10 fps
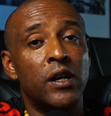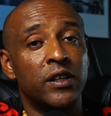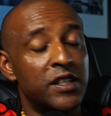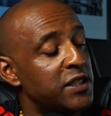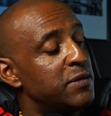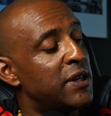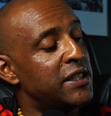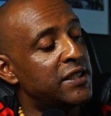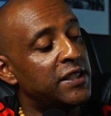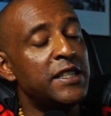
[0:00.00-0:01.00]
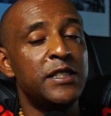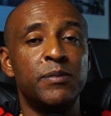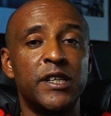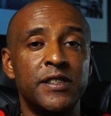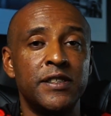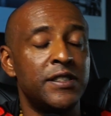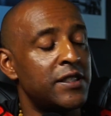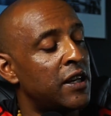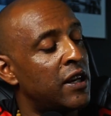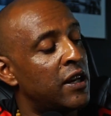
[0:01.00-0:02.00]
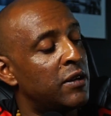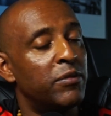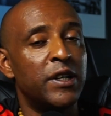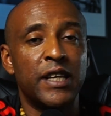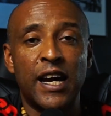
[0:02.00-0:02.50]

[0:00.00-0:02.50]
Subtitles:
customize these buttons, but